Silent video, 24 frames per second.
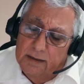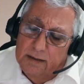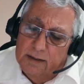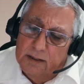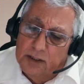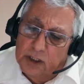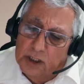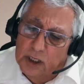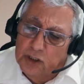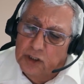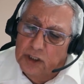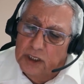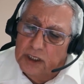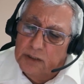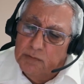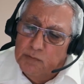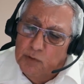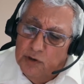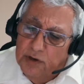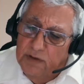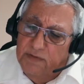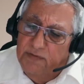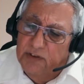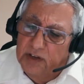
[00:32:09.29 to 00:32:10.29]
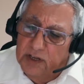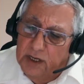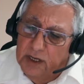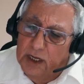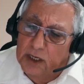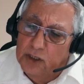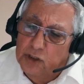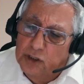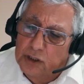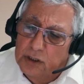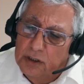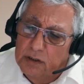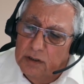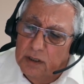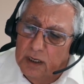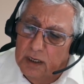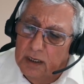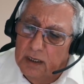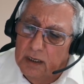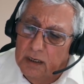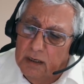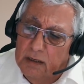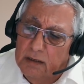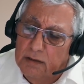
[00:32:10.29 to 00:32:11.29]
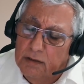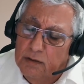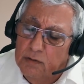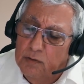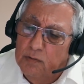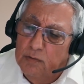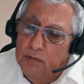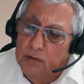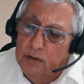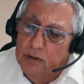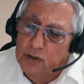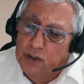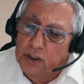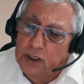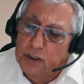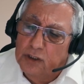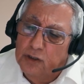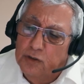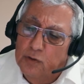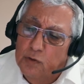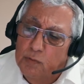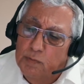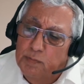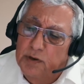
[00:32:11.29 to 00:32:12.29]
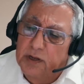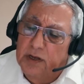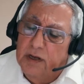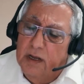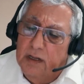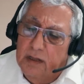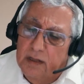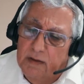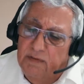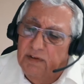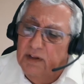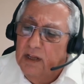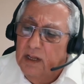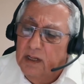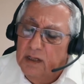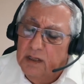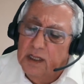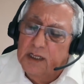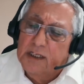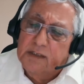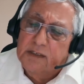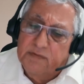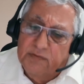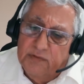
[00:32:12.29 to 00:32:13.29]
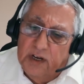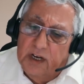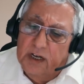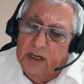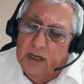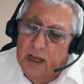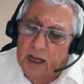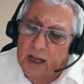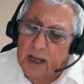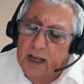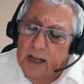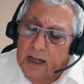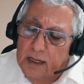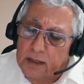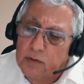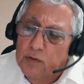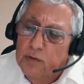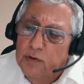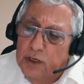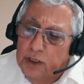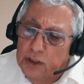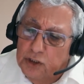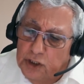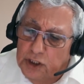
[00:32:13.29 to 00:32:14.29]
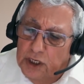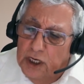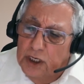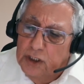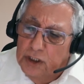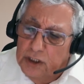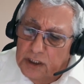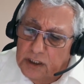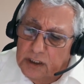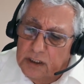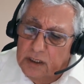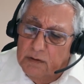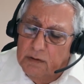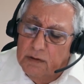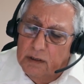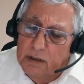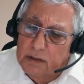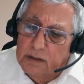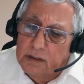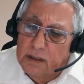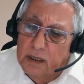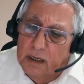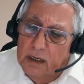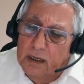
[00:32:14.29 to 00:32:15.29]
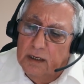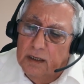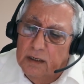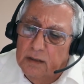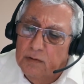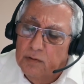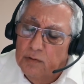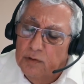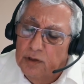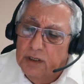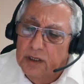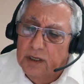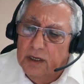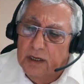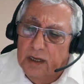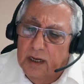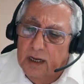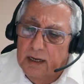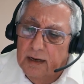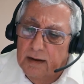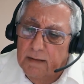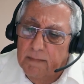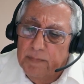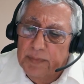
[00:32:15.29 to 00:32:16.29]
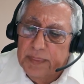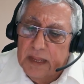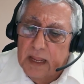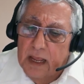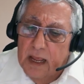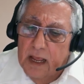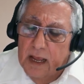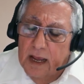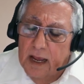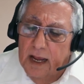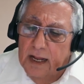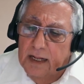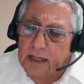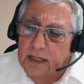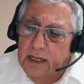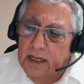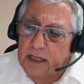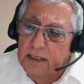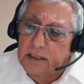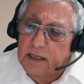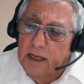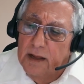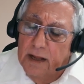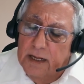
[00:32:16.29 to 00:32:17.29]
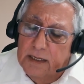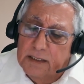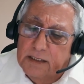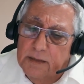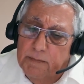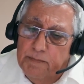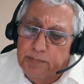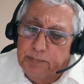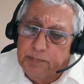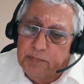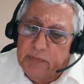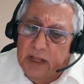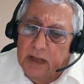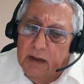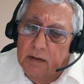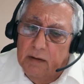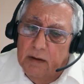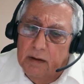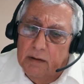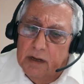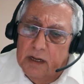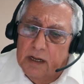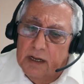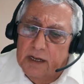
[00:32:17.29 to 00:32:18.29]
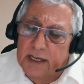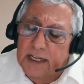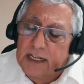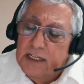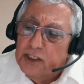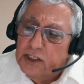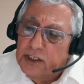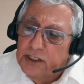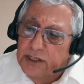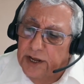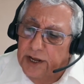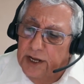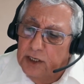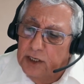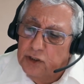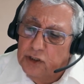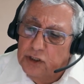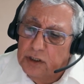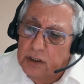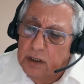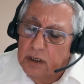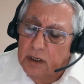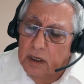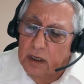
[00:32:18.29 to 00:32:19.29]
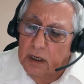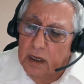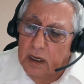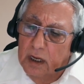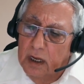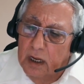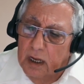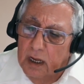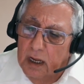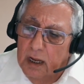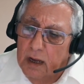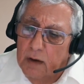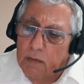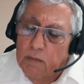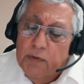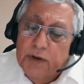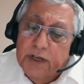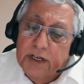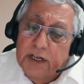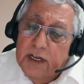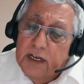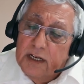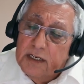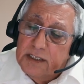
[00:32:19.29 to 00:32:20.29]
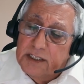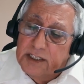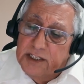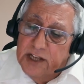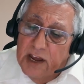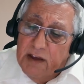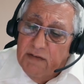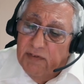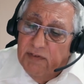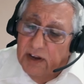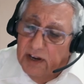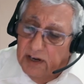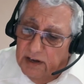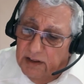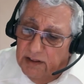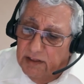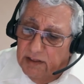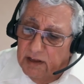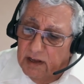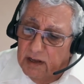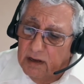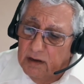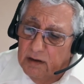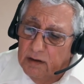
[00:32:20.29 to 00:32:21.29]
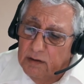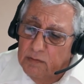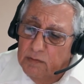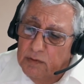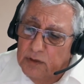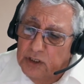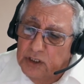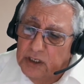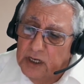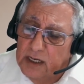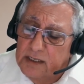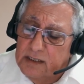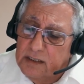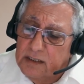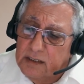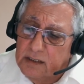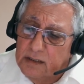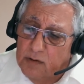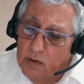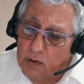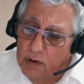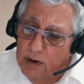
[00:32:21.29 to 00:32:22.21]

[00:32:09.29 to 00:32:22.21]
suggest modification, and you just duplicate the test file, do the changes and do it again. In this stage, we didn't save anything. We just